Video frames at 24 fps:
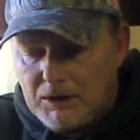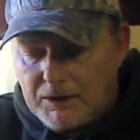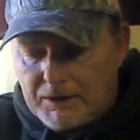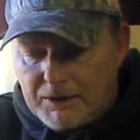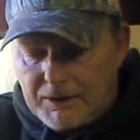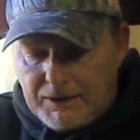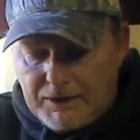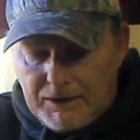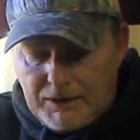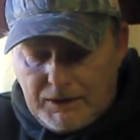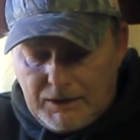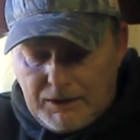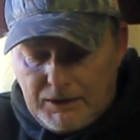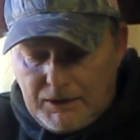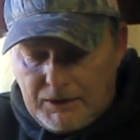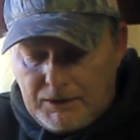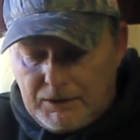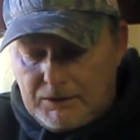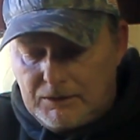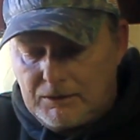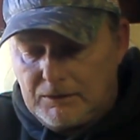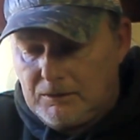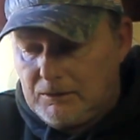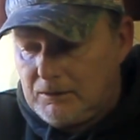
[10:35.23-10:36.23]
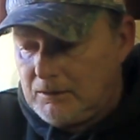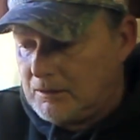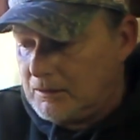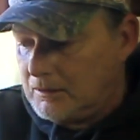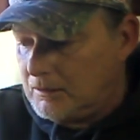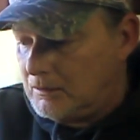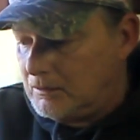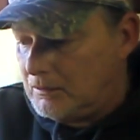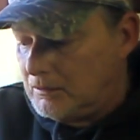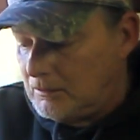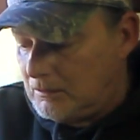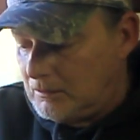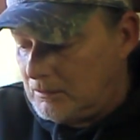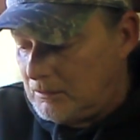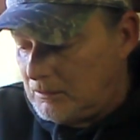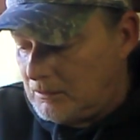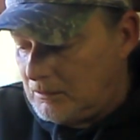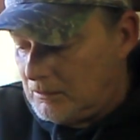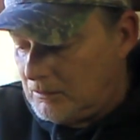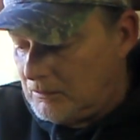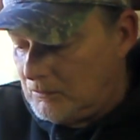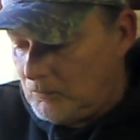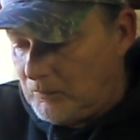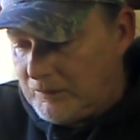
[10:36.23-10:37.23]
And
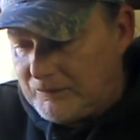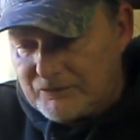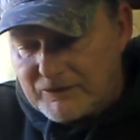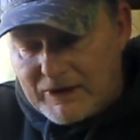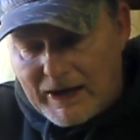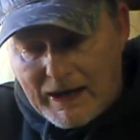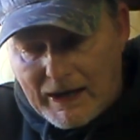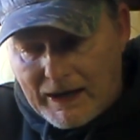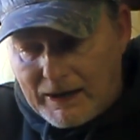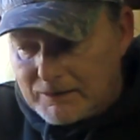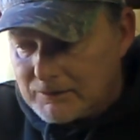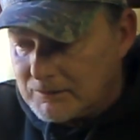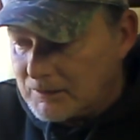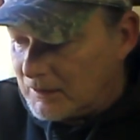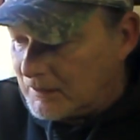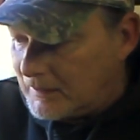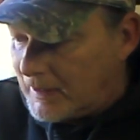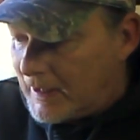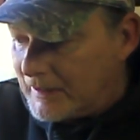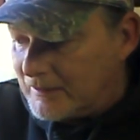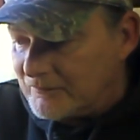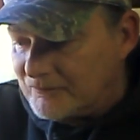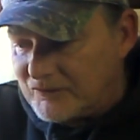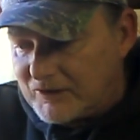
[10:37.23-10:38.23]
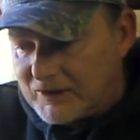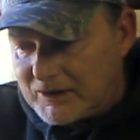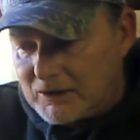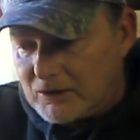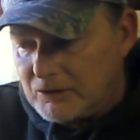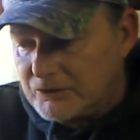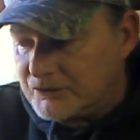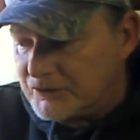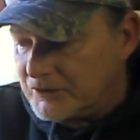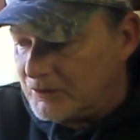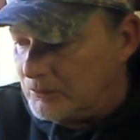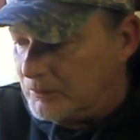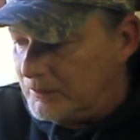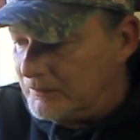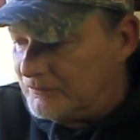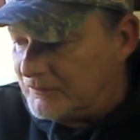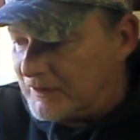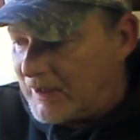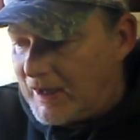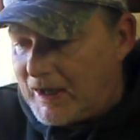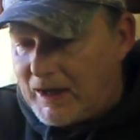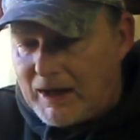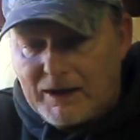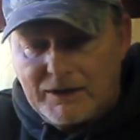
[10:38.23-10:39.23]
we've got a lot of videos that we've
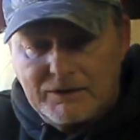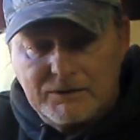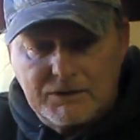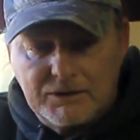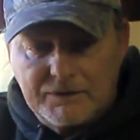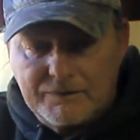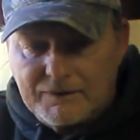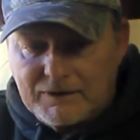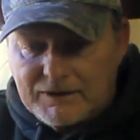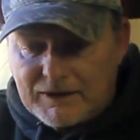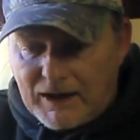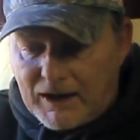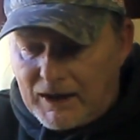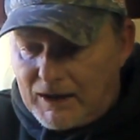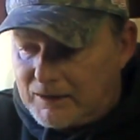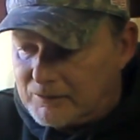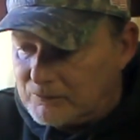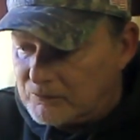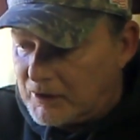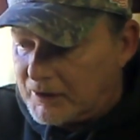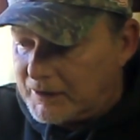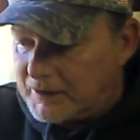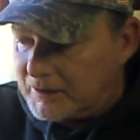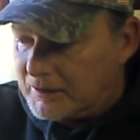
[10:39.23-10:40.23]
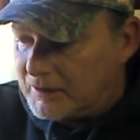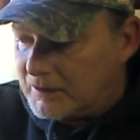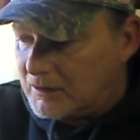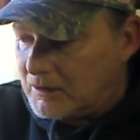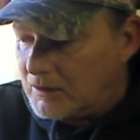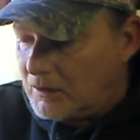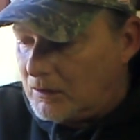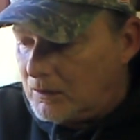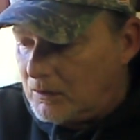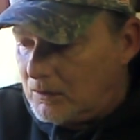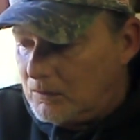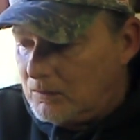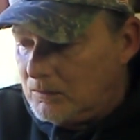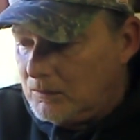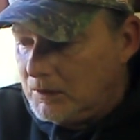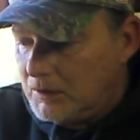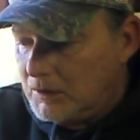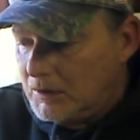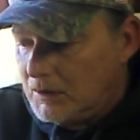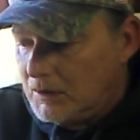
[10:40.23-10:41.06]
got in the can ready to go.